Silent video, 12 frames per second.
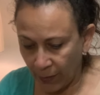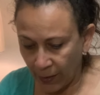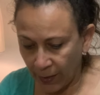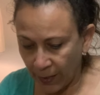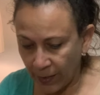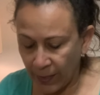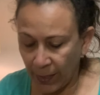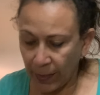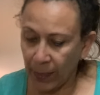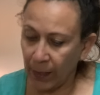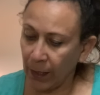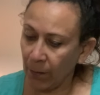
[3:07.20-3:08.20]
thingy stuck
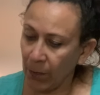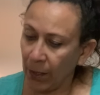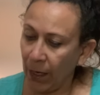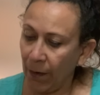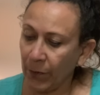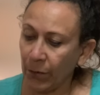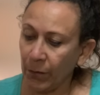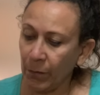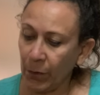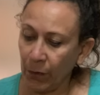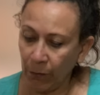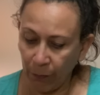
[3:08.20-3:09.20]
in it I'm going to have to
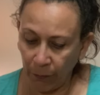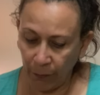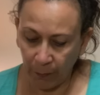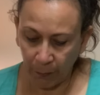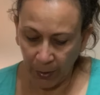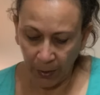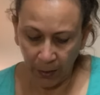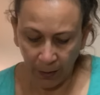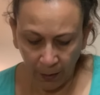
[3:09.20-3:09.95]
remove, but